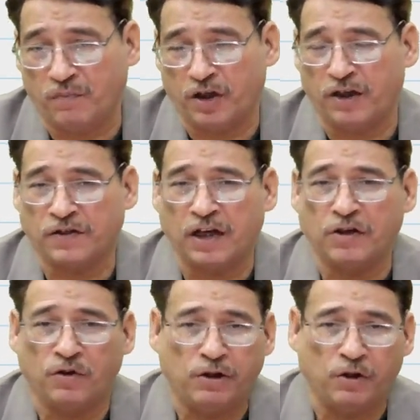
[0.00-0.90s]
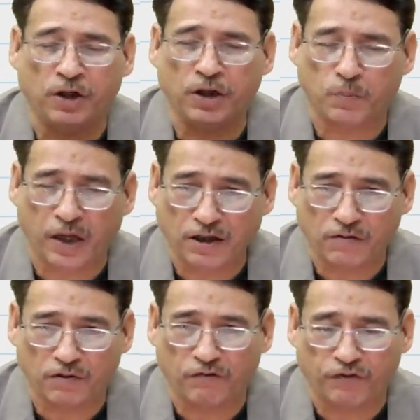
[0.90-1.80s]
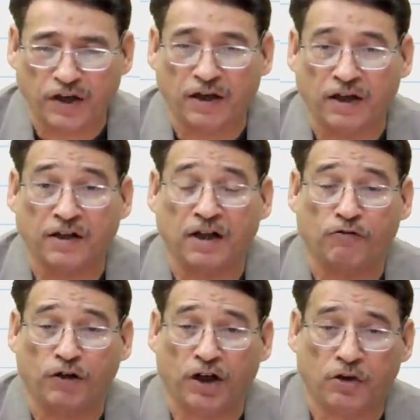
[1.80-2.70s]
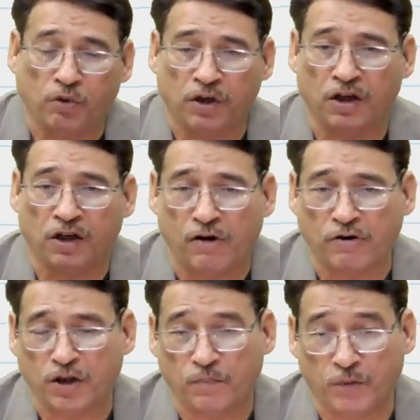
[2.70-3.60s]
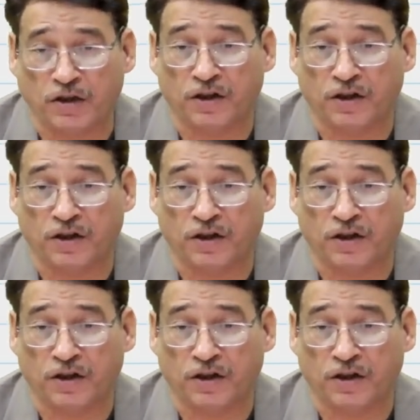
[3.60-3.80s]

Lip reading: as I told you, in spite of the fact that we are doing accounts, but